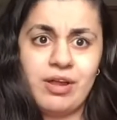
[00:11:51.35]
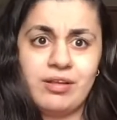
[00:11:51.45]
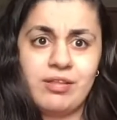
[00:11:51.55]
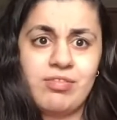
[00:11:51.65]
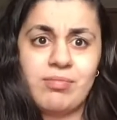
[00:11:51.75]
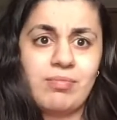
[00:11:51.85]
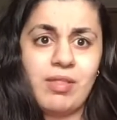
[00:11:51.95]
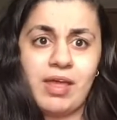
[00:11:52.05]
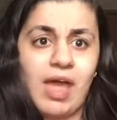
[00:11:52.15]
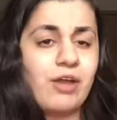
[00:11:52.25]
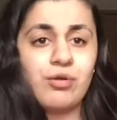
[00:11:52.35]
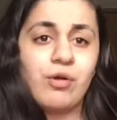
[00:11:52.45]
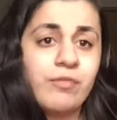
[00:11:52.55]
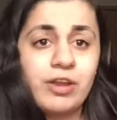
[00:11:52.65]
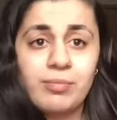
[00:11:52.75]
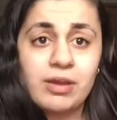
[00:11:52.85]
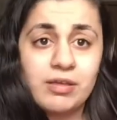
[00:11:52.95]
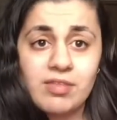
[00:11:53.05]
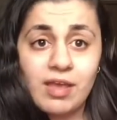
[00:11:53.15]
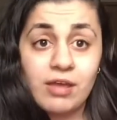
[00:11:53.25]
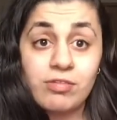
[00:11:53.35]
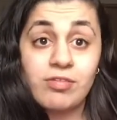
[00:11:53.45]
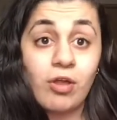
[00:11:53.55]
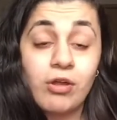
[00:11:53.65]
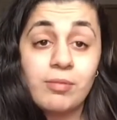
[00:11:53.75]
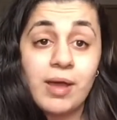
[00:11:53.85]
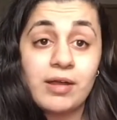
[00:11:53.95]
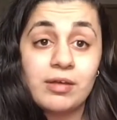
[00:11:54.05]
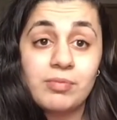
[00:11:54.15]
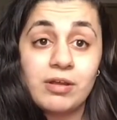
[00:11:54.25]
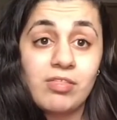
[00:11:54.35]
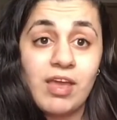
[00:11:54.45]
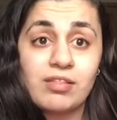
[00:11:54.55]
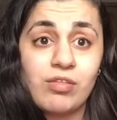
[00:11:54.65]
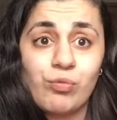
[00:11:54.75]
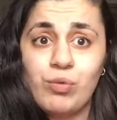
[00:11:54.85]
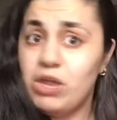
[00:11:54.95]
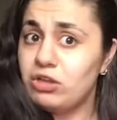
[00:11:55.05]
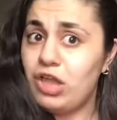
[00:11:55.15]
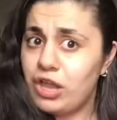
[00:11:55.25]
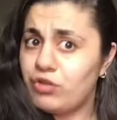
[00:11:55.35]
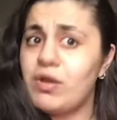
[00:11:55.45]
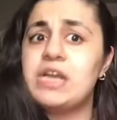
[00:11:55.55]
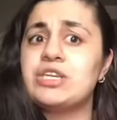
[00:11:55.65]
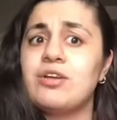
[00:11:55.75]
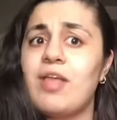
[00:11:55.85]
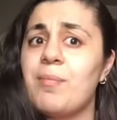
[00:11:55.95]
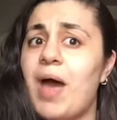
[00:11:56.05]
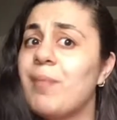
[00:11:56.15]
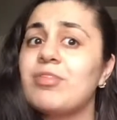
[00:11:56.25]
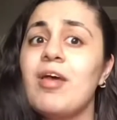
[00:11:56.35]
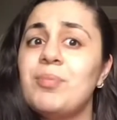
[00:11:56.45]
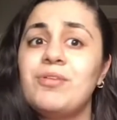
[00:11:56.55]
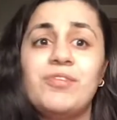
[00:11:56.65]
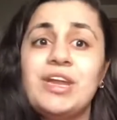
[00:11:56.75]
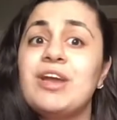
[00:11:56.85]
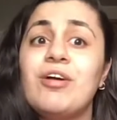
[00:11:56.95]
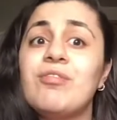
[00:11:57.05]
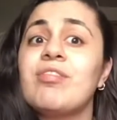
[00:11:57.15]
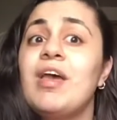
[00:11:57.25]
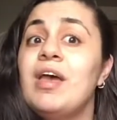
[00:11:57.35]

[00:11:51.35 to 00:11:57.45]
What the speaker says: and it's like, I don't know if anybody else has heard about it, but it's like this weird looking creature that pops up in videos